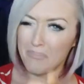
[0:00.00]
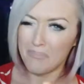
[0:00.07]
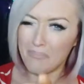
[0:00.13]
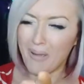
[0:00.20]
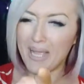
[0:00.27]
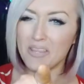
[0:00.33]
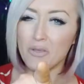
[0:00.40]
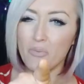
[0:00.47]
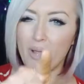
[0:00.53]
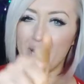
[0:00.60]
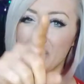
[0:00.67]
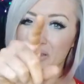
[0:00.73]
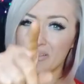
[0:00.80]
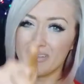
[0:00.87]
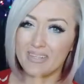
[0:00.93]
By the
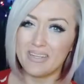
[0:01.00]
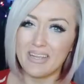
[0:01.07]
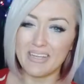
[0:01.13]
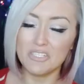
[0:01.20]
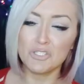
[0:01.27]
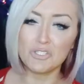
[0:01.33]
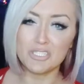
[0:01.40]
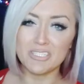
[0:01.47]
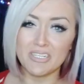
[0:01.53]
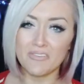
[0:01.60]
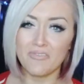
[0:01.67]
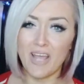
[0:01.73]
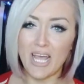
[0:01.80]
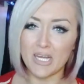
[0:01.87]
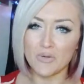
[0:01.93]
way, interesting
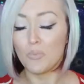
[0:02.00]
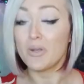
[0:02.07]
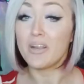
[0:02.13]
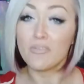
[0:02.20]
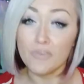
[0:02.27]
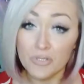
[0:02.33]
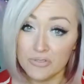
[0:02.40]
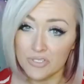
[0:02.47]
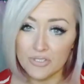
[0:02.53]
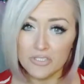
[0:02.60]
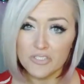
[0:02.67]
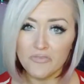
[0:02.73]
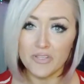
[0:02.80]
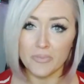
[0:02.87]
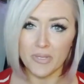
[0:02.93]
fact, whenever you
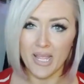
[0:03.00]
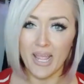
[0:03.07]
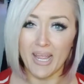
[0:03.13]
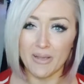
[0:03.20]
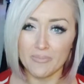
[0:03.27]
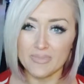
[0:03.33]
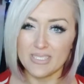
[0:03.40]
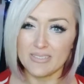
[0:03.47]
search FEMA camps,